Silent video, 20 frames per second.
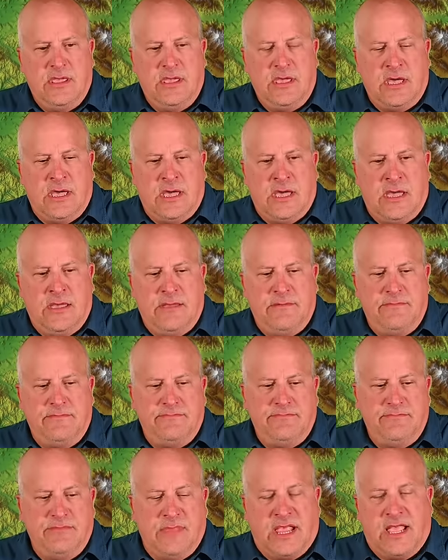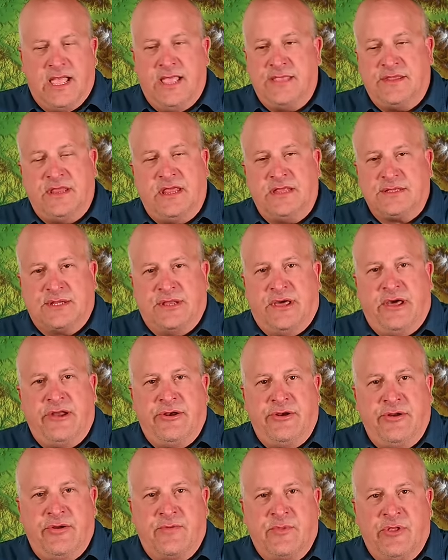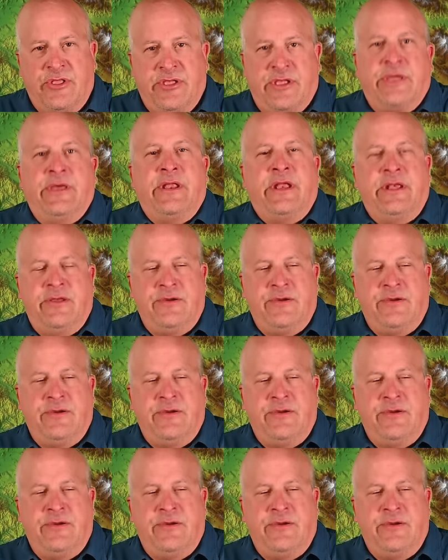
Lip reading: The guys in Ensenada are doing really good.